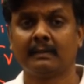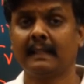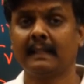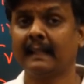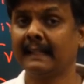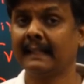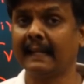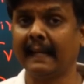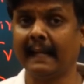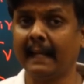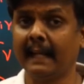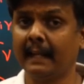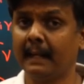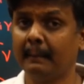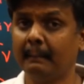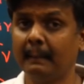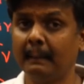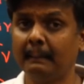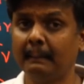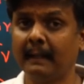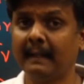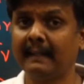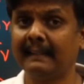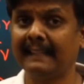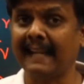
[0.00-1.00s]
Sir, can I
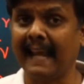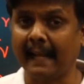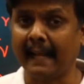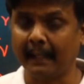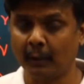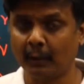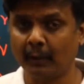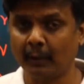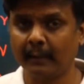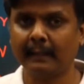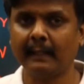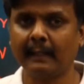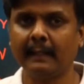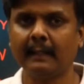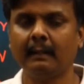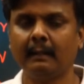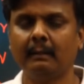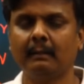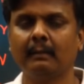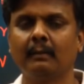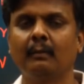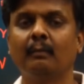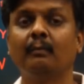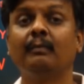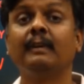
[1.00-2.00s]
remember it accurately?
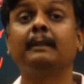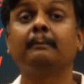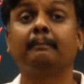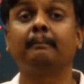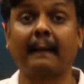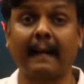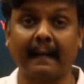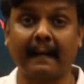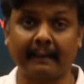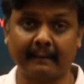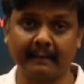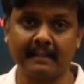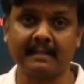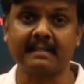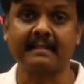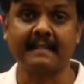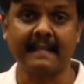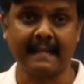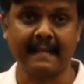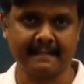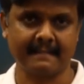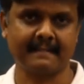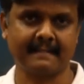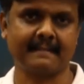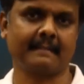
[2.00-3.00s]
With practice,
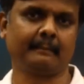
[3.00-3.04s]
yes.